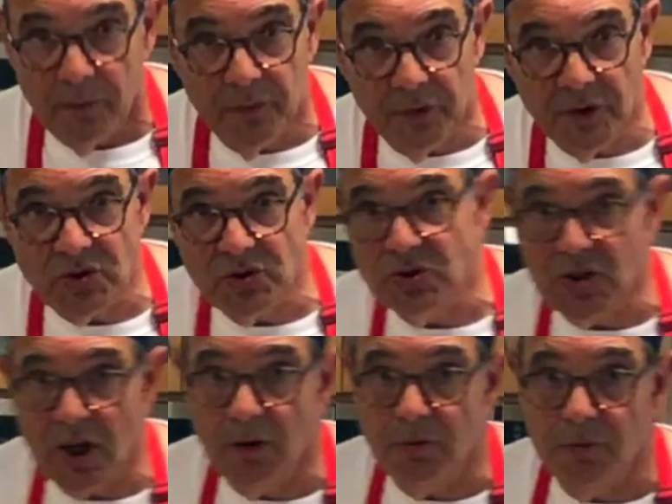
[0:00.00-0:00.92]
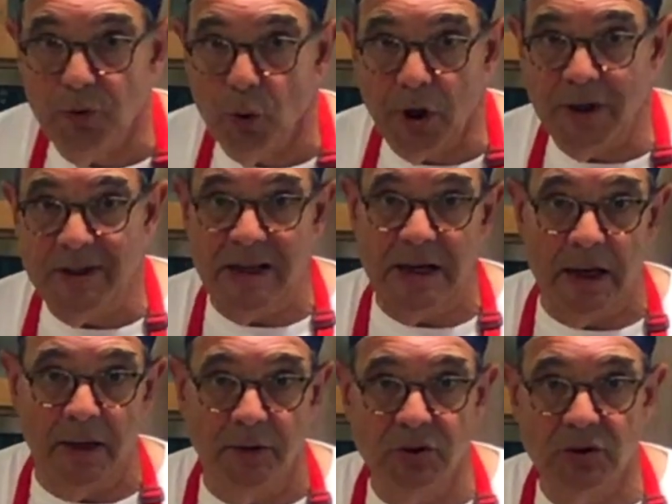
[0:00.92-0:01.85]
this is steak
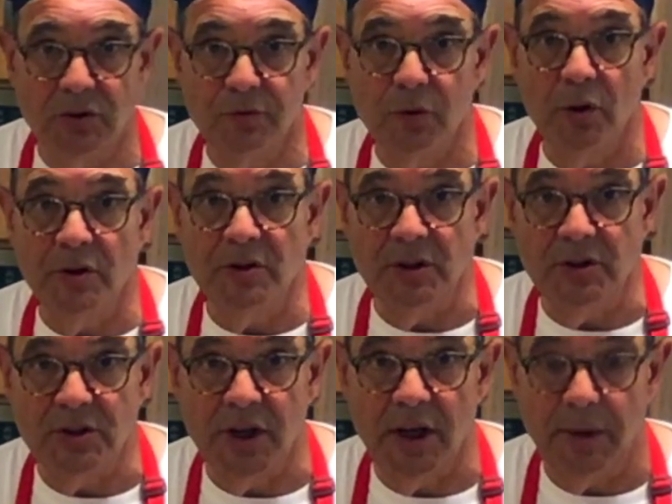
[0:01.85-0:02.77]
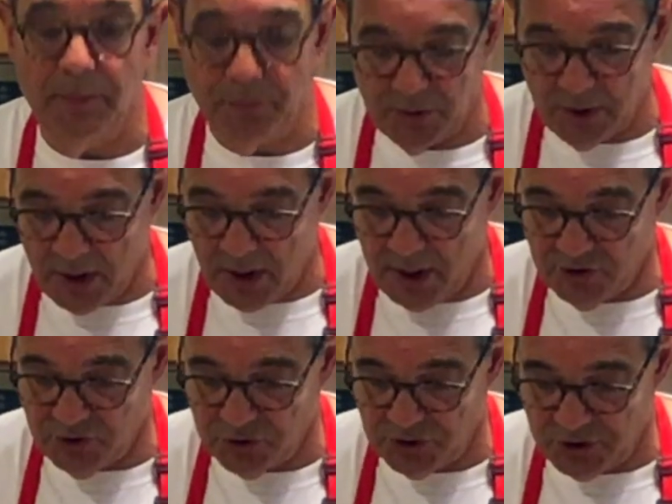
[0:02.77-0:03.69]
Fiorentina. This is Florentine steak.
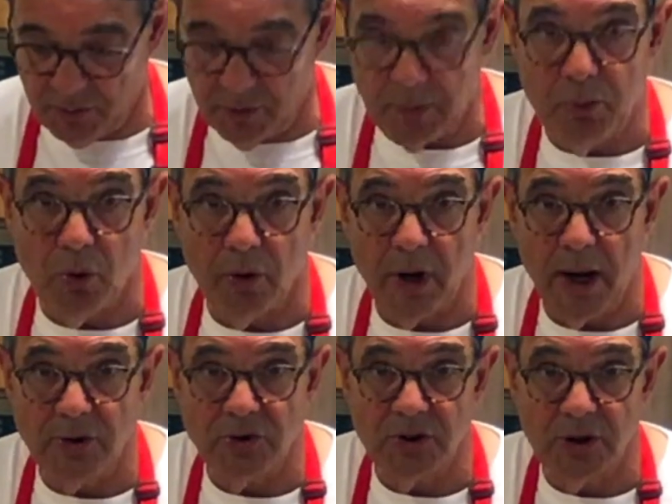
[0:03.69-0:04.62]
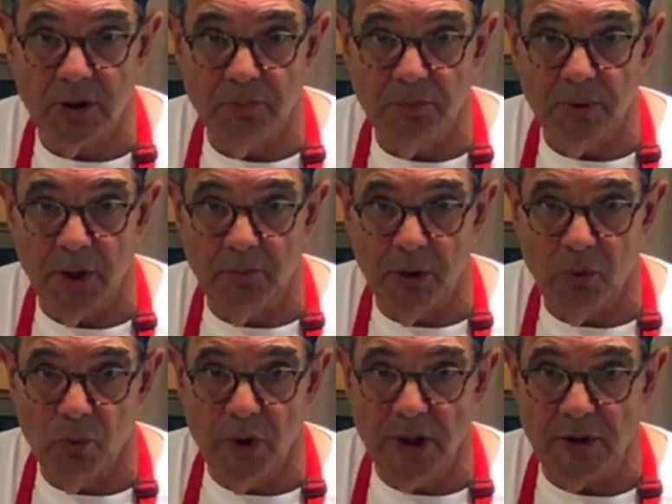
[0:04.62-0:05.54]
It's usually done with a porterhouse, but a
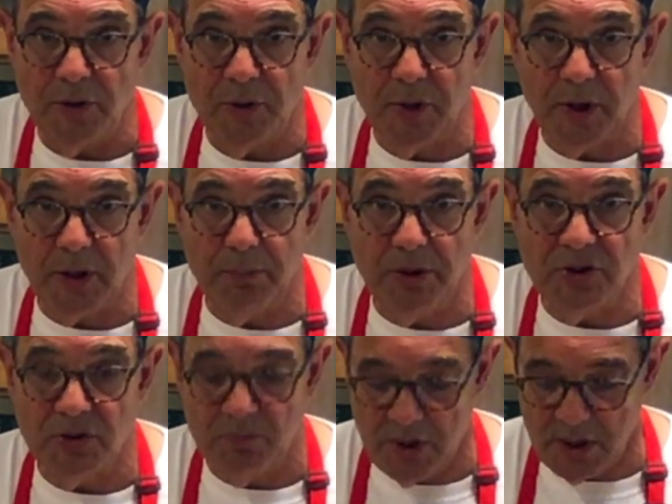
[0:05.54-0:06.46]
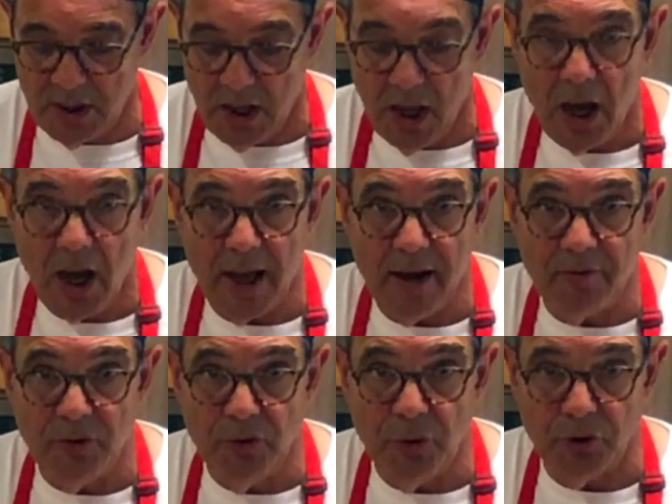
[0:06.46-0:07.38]
really thick piece of meat. I have
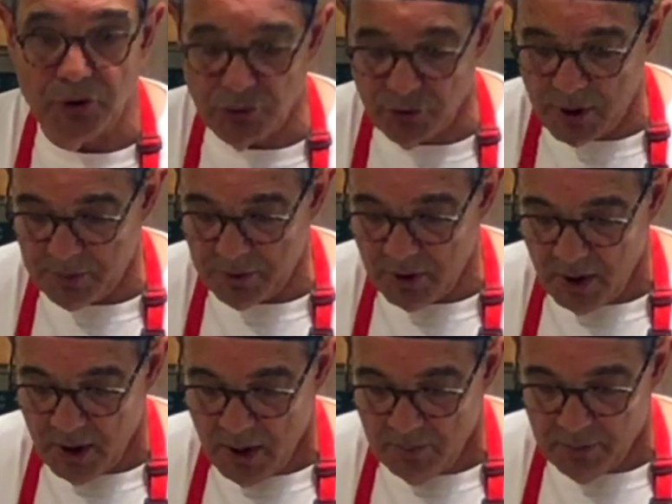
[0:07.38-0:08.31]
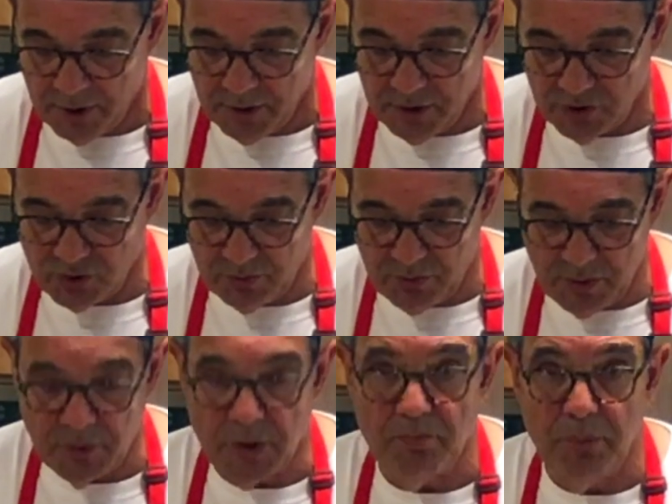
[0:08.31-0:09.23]
the New York strip, but this would be
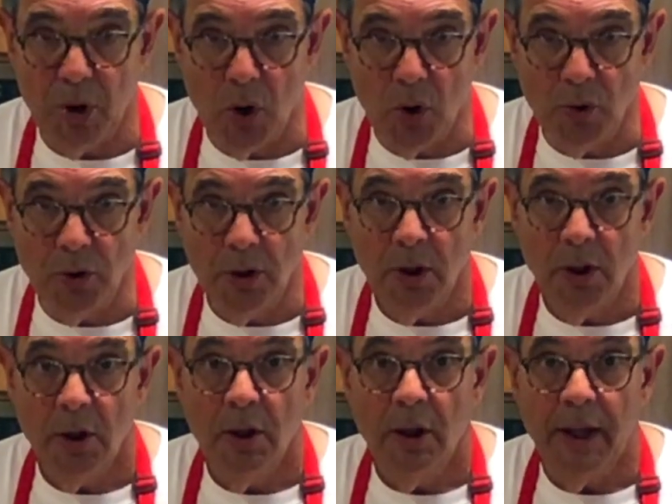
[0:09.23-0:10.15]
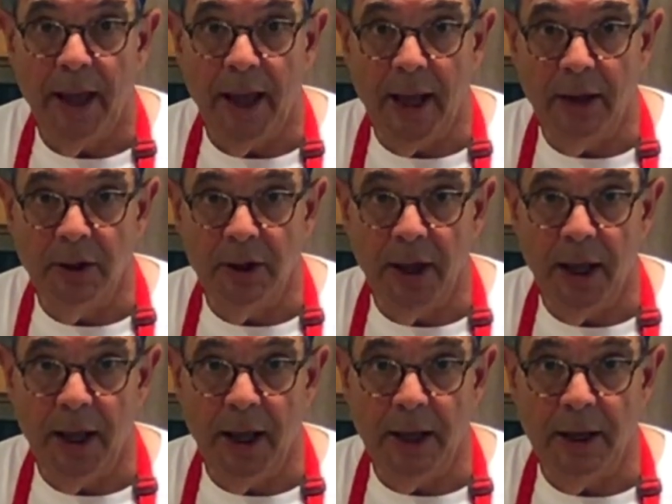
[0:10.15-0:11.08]
with a bone and
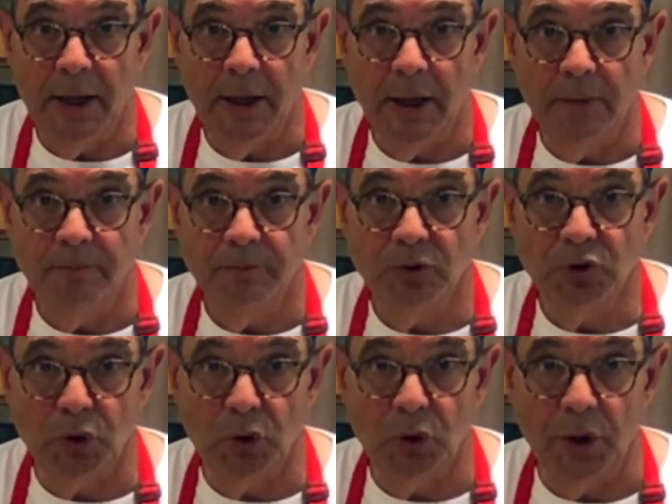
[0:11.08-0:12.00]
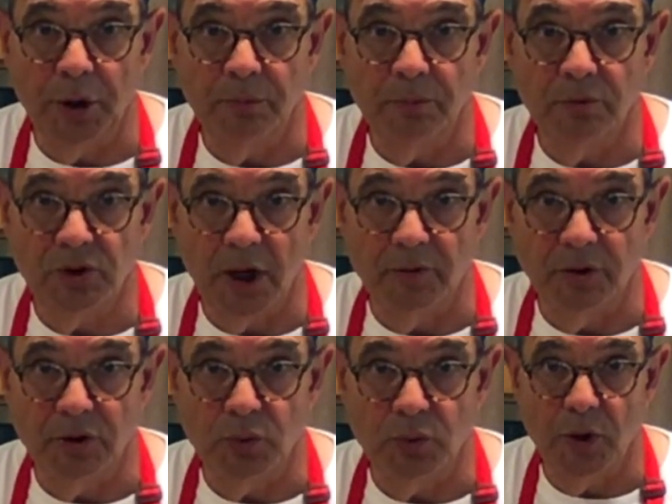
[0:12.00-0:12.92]
a sirloin side of it
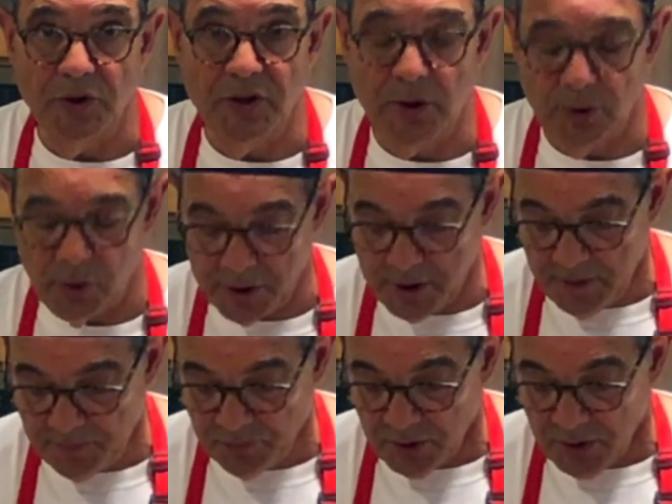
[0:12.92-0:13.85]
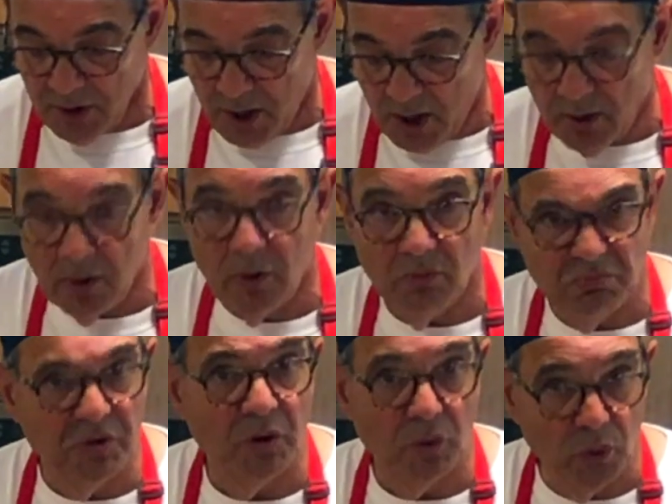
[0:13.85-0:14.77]
as the tenderloin.
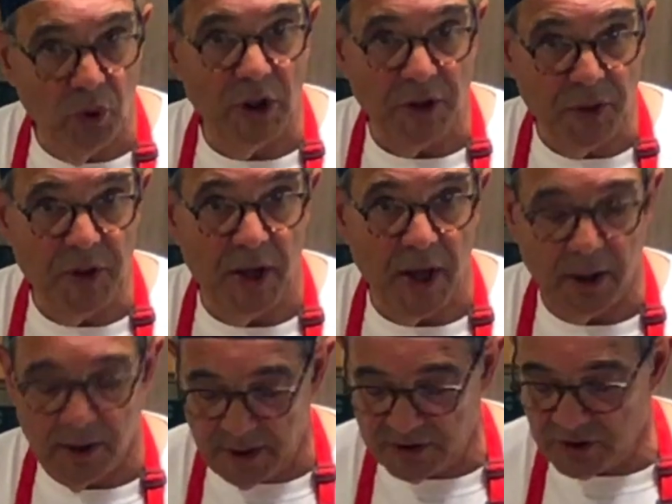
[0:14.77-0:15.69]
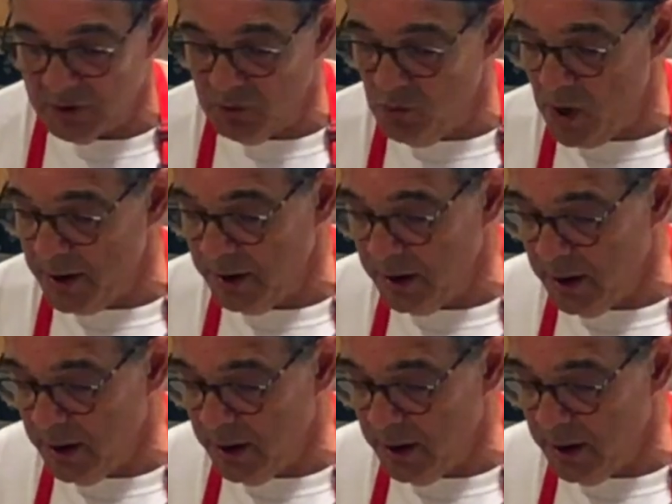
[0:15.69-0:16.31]
Really thick, and that's how you want